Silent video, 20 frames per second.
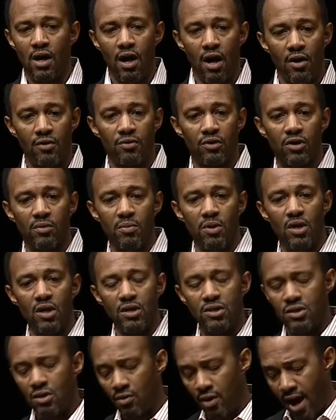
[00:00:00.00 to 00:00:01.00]
Other
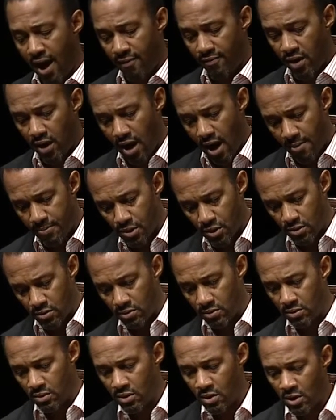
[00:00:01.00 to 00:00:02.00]
communities don't have that option.
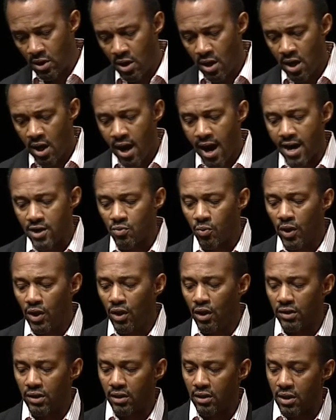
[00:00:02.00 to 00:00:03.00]
As we
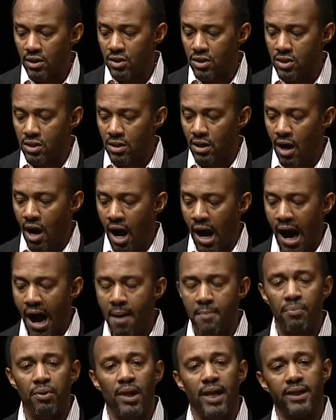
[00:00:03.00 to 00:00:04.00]
looked at this
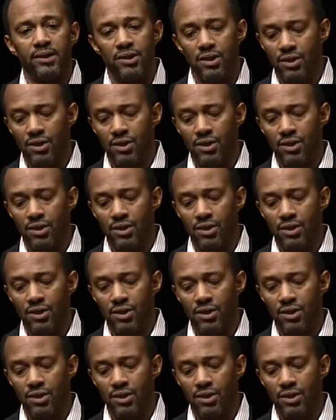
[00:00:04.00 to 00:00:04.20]
complex